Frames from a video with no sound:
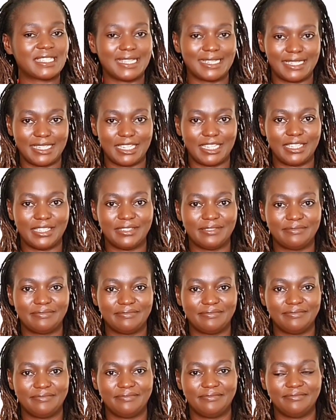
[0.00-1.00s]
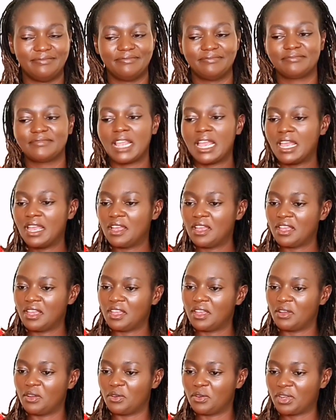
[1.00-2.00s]
the day.
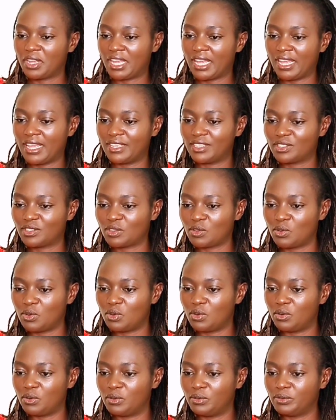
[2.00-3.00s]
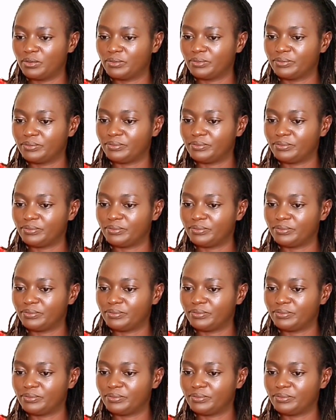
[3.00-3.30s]
Okay, so